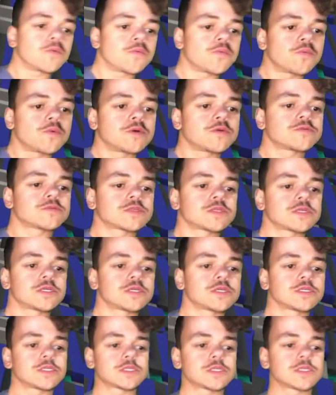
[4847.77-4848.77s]
Will's
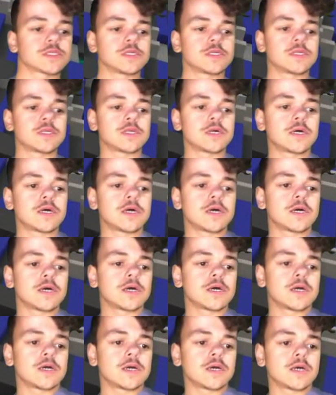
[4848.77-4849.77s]
things is in.
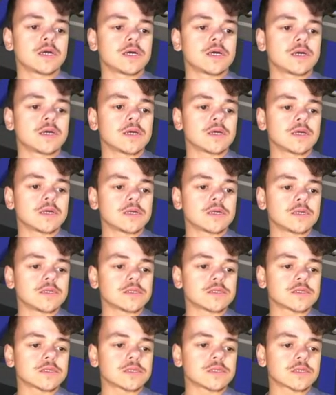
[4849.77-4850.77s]

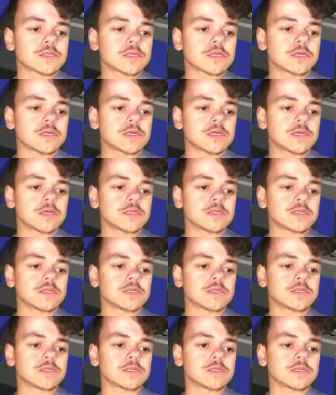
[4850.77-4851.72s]
Yes, it is.